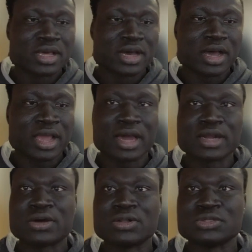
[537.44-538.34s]
I
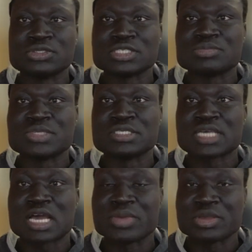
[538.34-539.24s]
had all those images
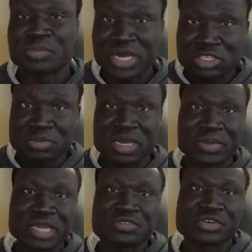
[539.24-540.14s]
coming back to my
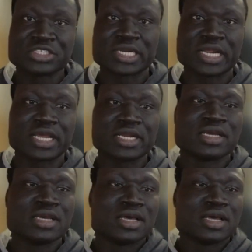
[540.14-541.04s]
mind fresh
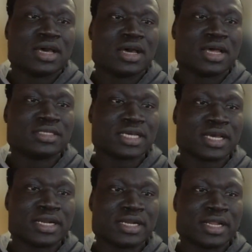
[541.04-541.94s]
again, and
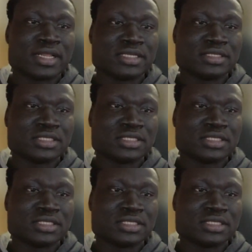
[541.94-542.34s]
that is